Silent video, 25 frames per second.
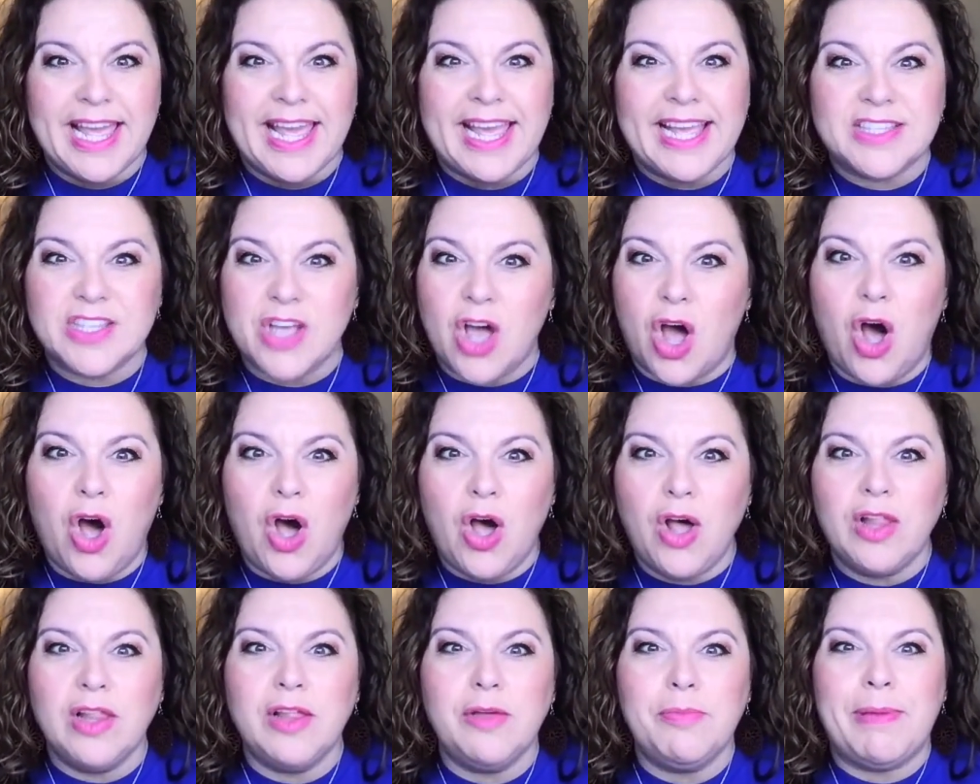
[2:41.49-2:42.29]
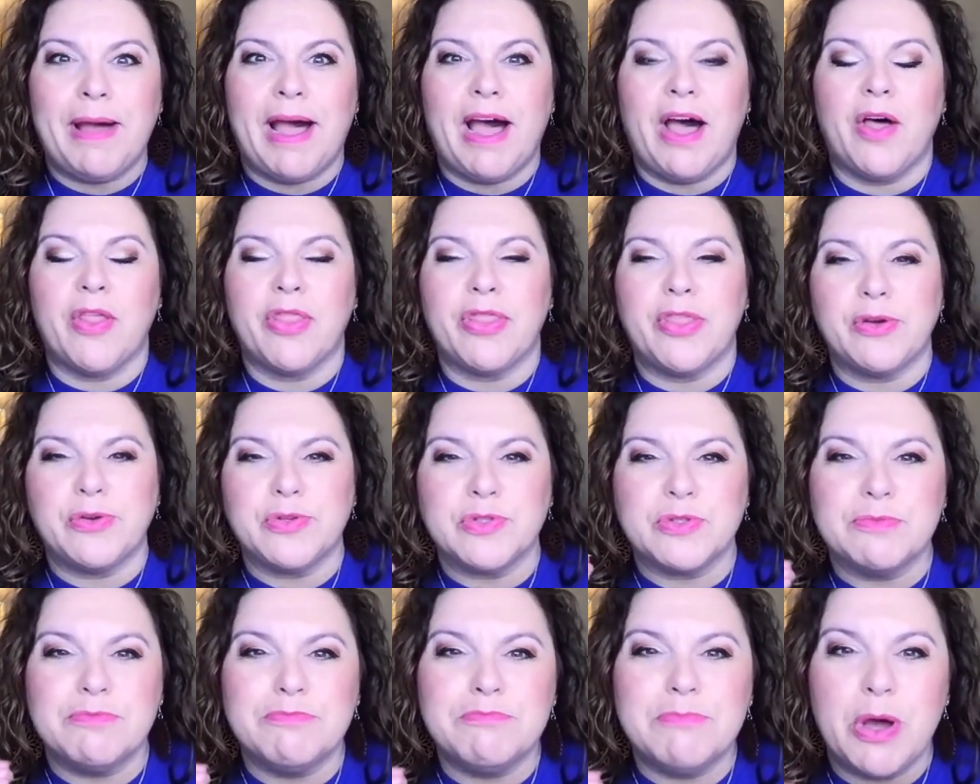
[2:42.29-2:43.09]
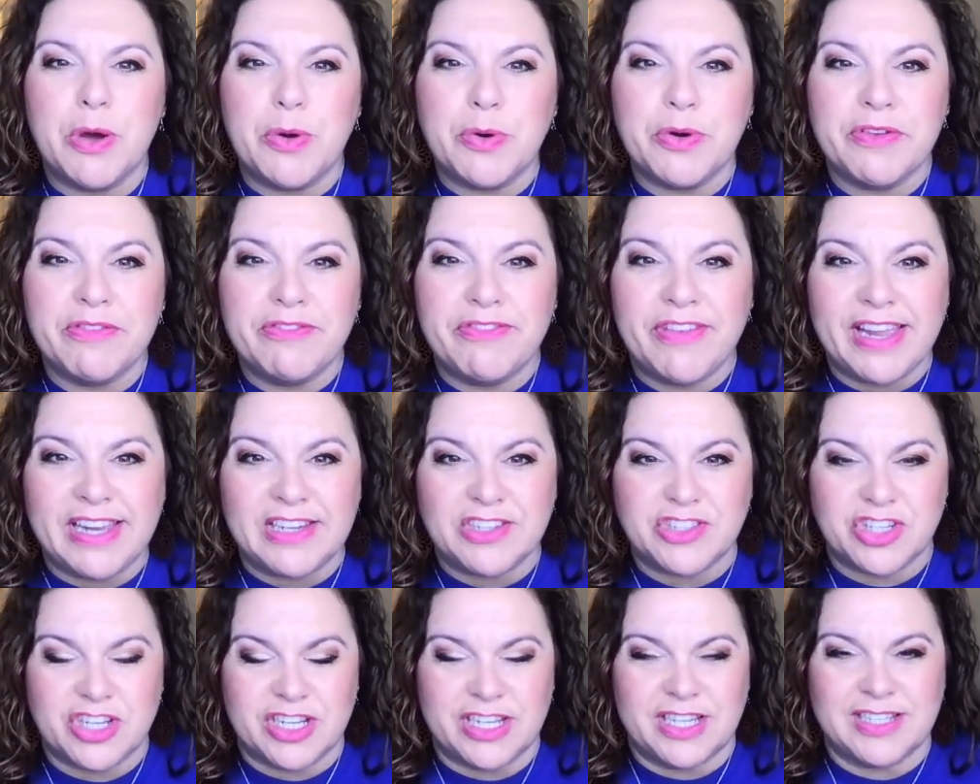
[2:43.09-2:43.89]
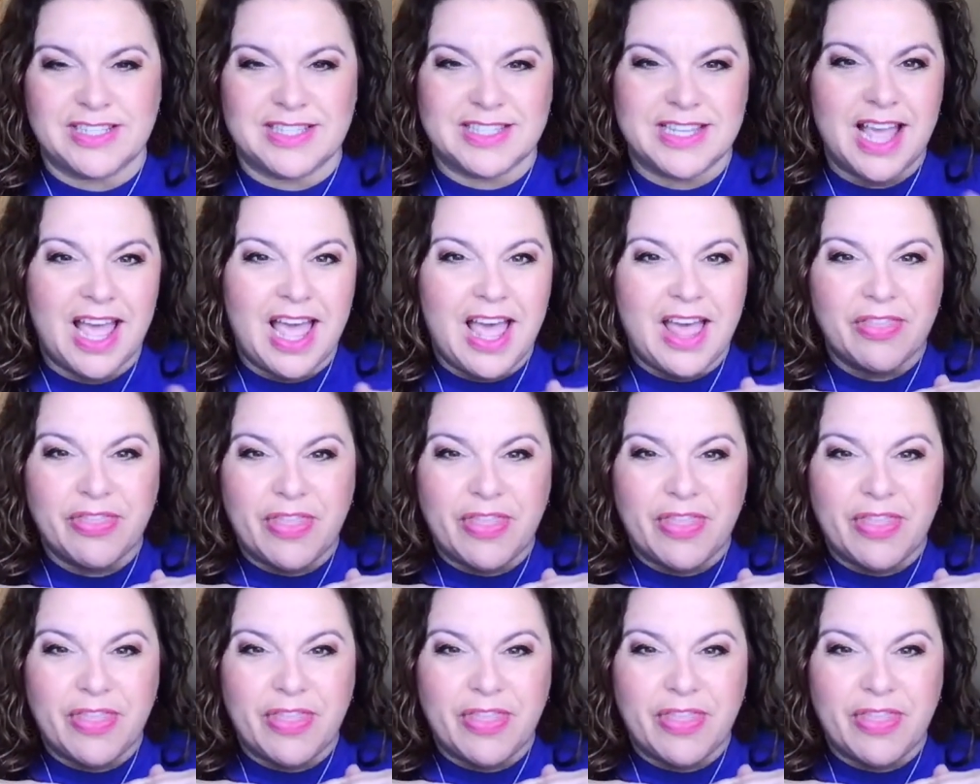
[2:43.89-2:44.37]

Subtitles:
It's all about those motivations